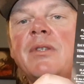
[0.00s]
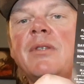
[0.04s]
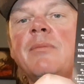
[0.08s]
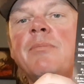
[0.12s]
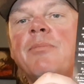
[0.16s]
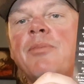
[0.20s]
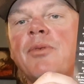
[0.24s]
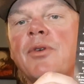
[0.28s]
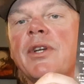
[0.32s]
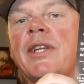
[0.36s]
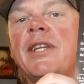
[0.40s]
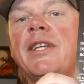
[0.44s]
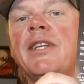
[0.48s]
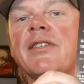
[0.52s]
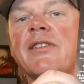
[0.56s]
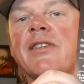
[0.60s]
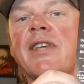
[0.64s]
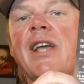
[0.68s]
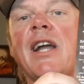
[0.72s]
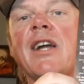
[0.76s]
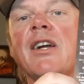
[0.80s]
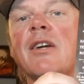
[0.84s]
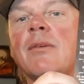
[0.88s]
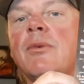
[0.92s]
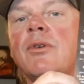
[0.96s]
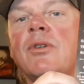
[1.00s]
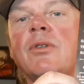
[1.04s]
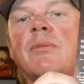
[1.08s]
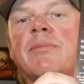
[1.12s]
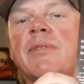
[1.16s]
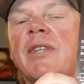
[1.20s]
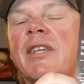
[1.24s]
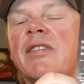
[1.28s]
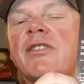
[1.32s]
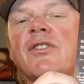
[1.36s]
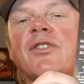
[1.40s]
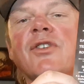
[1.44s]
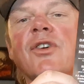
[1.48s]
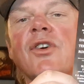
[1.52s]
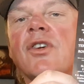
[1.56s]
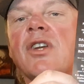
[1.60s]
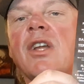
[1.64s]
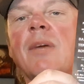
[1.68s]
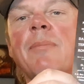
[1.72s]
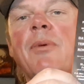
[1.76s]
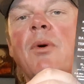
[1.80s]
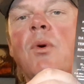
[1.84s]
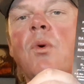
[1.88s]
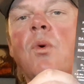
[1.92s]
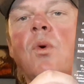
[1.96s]
pretty desirable. Doesn't turn
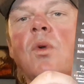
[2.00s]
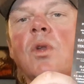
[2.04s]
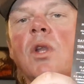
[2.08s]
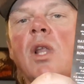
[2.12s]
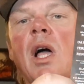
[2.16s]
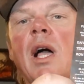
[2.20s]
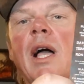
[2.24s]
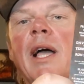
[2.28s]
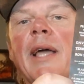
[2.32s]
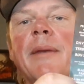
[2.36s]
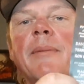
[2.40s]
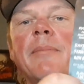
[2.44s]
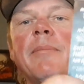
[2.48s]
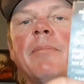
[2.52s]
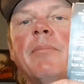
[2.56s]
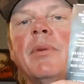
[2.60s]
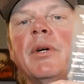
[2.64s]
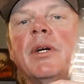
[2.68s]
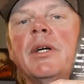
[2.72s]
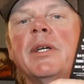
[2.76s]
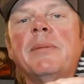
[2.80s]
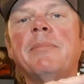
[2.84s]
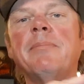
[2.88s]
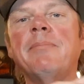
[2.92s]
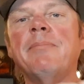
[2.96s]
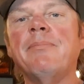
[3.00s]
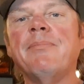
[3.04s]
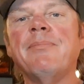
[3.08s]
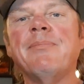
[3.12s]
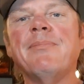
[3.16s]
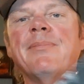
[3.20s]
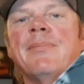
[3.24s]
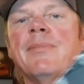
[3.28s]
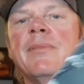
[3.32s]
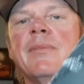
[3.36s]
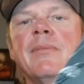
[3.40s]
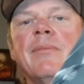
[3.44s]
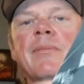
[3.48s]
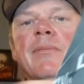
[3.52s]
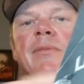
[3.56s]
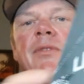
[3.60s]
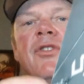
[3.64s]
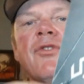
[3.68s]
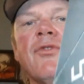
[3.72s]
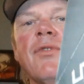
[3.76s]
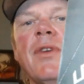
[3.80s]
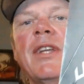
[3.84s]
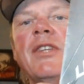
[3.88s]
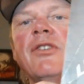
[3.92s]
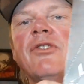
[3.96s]
up a whole lot, but
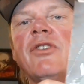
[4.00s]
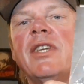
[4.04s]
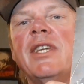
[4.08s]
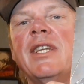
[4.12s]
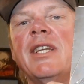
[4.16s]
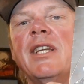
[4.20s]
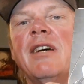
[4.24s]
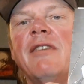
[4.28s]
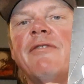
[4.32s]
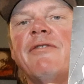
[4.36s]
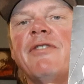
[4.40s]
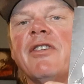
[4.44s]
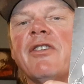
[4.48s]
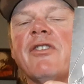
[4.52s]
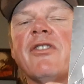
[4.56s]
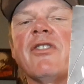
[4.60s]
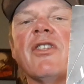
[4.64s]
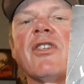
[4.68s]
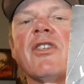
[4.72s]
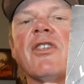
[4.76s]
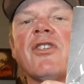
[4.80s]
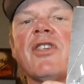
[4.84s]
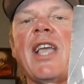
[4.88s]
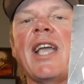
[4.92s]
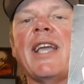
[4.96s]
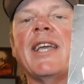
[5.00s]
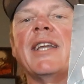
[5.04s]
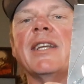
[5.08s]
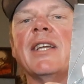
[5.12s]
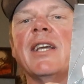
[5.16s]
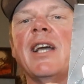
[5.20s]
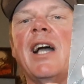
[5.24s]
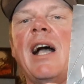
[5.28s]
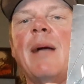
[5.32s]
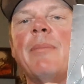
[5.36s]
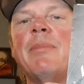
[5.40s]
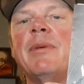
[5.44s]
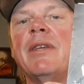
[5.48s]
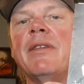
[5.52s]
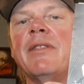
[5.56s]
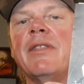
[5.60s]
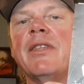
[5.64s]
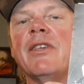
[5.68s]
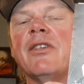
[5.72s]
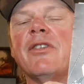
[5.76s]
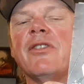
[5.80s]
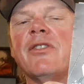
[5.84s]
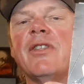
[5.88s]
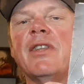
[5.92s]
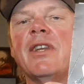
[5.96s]
strangely enough, this is the second copy of
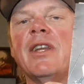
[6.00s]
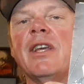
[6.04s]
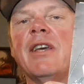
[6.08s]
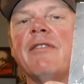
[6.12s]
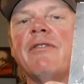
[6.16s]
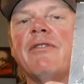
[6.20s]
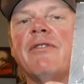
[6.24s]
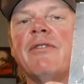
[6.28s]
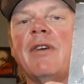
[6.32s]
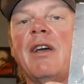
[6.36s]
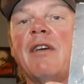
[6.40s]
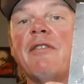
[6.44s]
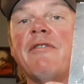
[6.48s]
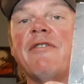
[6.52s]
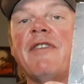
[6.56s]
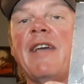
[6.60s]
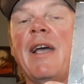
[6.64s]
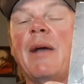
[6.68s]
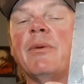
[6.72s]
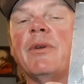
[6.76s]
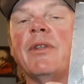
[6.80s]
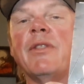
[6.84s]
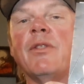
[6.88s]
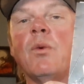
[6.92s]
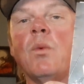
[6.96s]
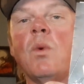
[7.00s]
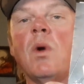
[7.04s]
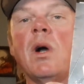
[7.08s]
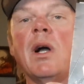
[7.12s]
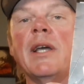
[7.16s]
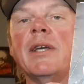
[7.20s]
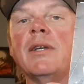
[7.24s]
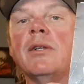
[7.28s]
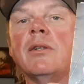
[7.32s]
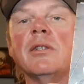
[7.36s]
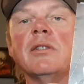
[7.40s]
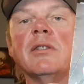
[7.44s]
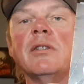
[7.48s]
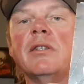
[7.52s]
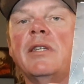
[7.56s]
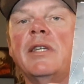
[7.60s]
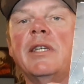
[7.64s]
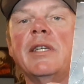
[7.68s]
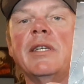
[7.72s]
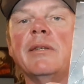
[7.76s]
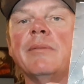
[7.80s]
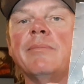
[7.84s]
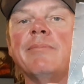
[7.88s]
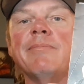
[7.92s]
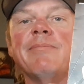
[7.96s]
this that I've found in the wild
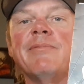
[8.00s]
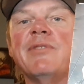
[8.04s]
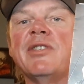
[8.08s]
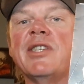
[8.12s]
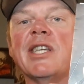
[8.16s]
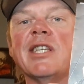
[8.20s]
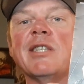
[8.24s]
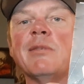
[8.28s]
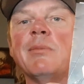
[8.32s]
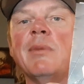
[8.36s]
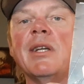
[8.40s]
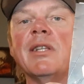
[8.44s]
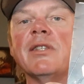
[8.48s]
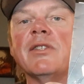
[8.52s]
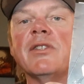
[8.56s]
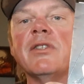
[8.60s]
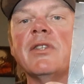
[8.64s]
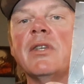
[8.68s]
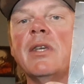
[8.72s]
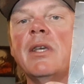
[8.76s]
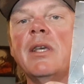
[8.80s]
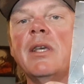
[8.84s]
in 6 months.